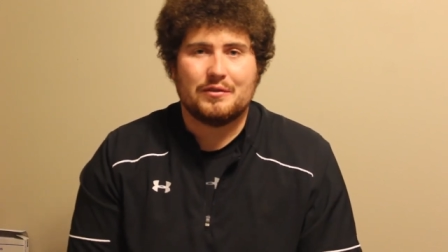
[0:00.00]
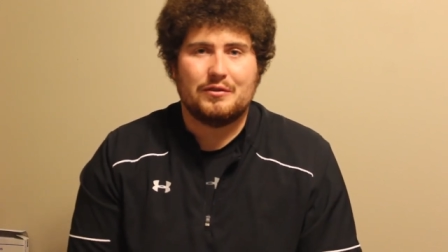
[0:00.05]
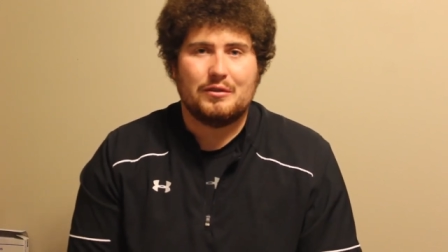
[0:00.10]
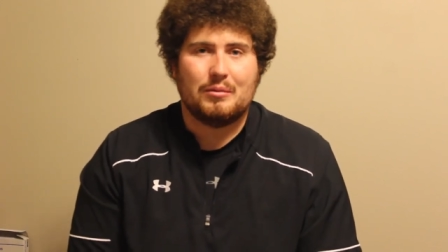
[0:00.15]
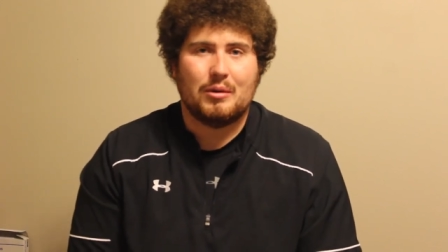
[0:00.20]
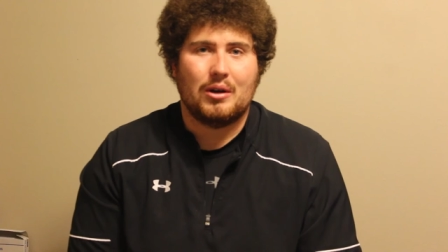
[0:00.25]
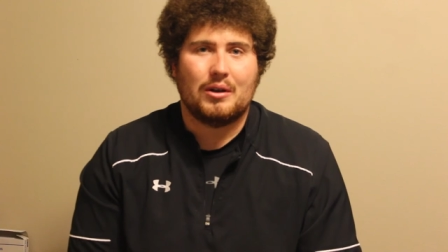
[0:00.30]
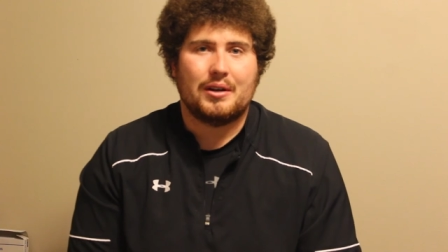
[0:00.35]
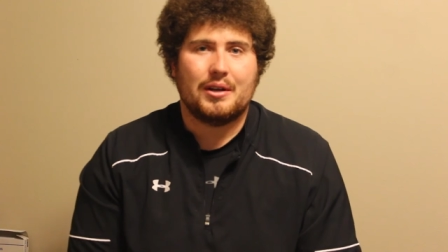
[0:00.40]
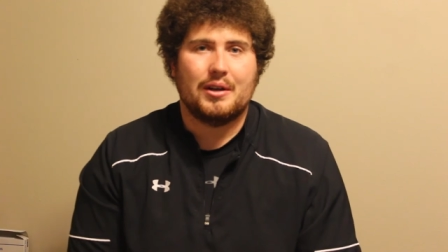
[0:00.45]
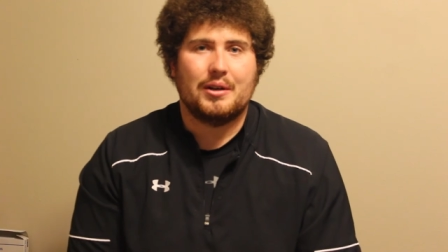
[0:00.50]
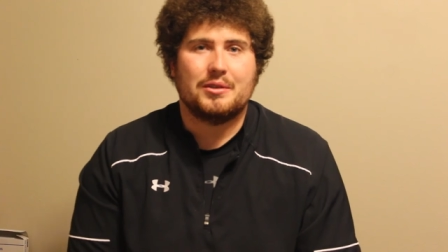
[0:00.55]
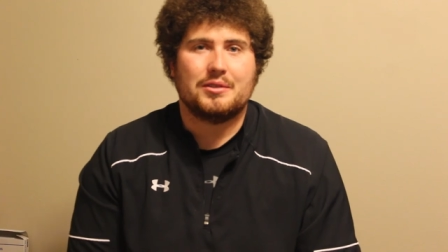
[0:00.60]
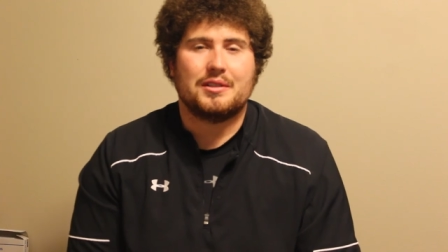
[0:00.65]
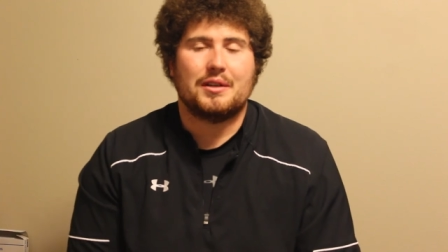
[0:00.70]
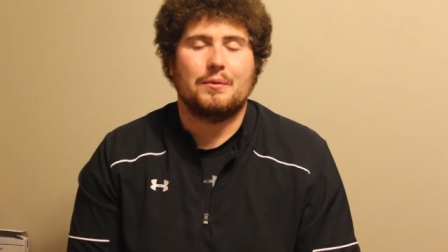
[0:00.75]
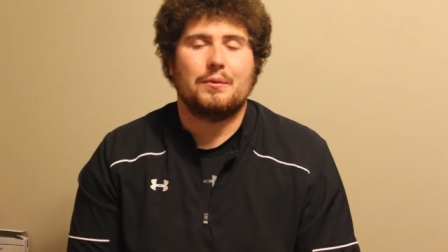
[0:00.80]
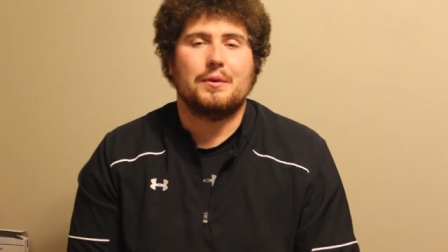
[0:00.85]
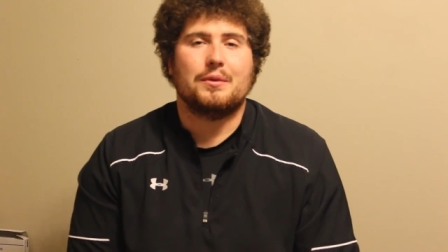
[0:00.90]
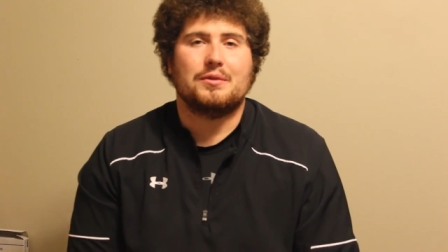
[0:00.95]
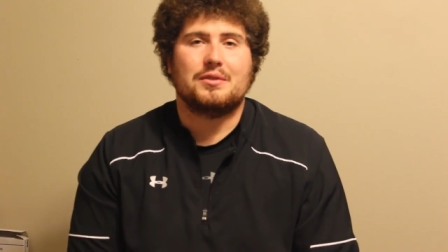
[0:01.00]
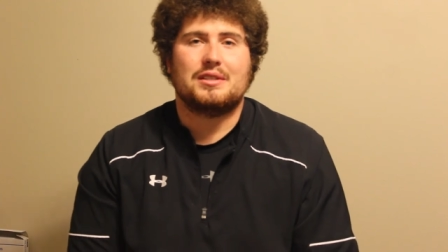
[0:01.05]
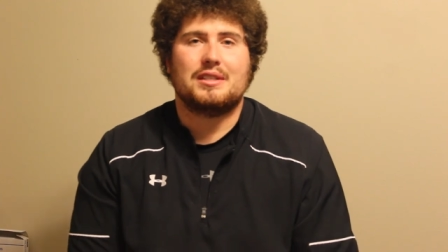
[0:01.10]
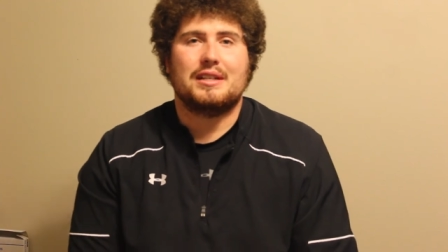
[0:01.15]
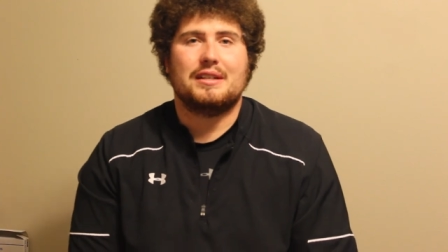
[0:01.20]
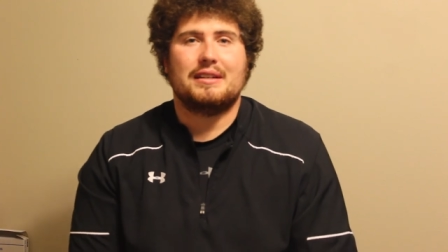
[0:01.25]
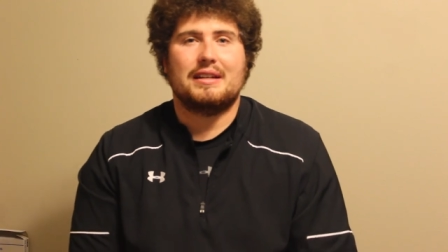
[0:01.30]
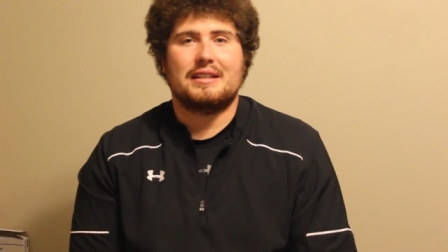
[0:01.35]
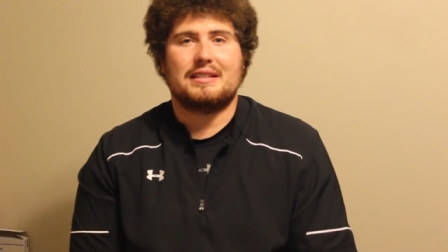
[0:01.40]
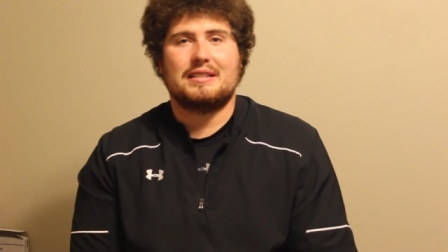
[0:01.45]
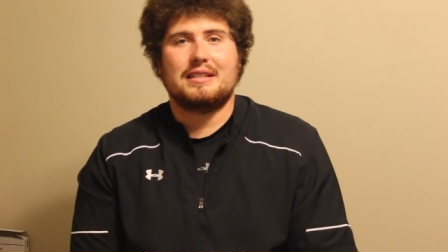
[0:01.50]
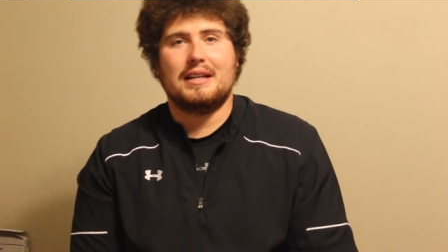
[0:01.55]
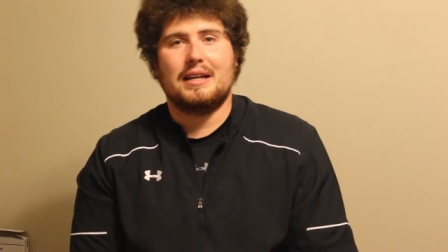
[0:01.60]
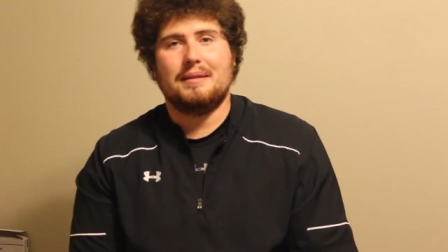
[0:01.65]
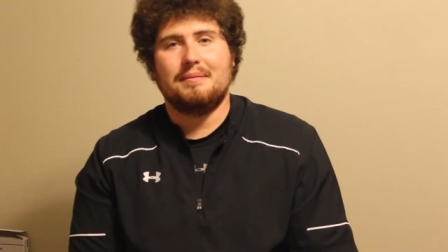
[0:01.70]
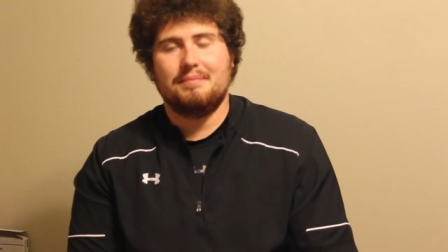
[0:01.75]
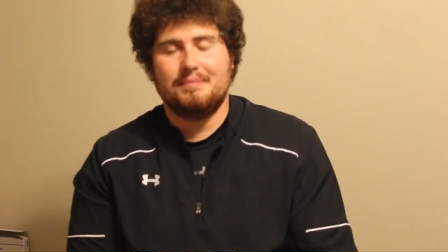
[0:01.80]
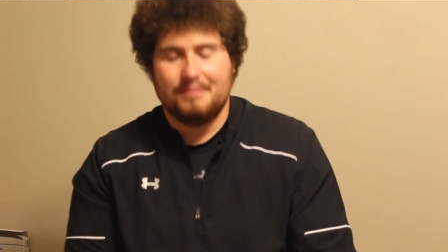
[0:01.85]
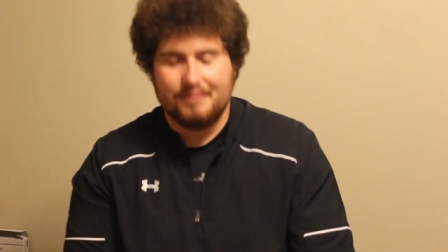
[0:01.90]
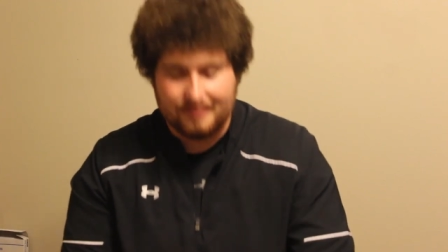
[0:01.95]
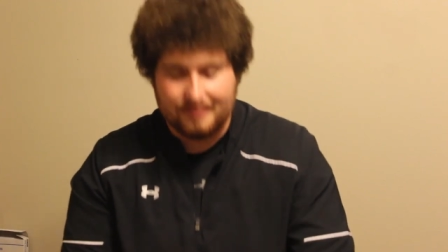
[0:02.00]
Football Coach, and we'll see you next time.